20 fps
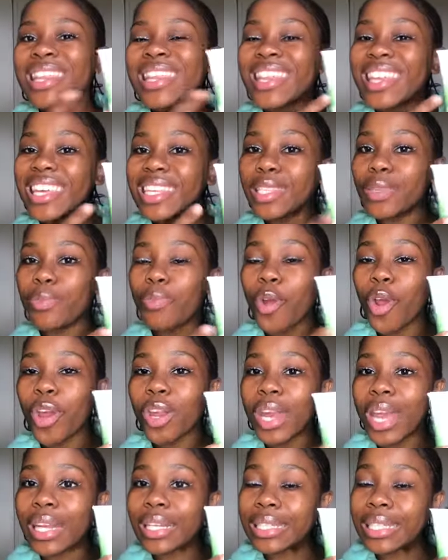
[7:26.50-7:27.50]
This
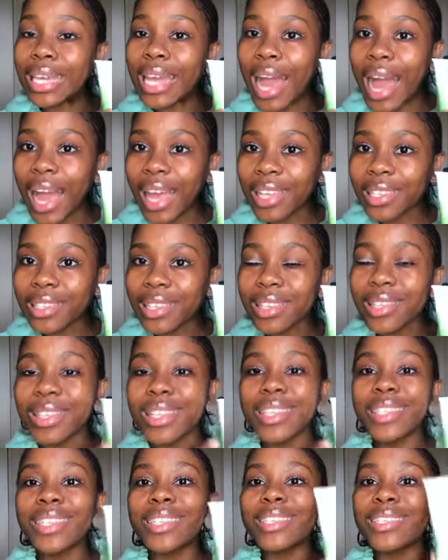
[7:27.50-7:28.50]
product, guys,
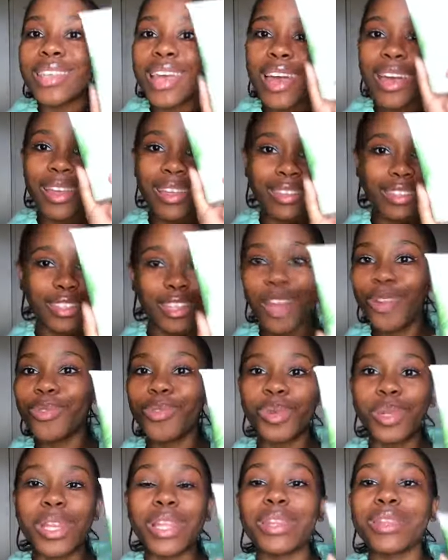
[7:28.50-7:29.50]
this is
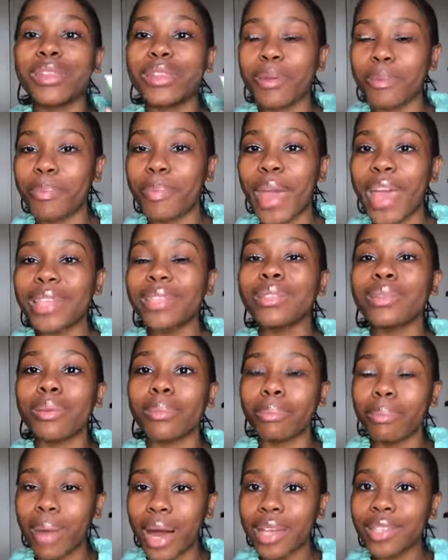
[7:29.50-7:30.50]
genuinely the best
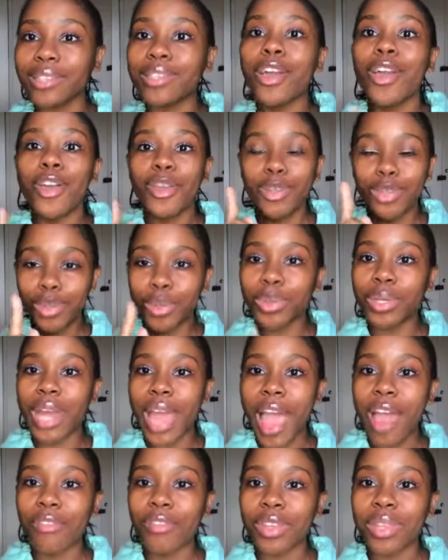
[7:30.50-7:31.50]
mask you would
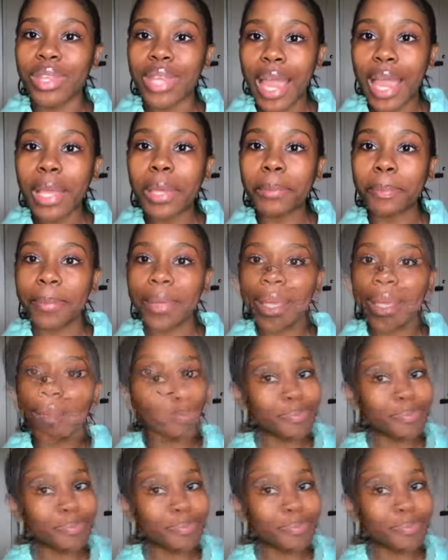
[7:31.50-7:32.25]
ever thank me.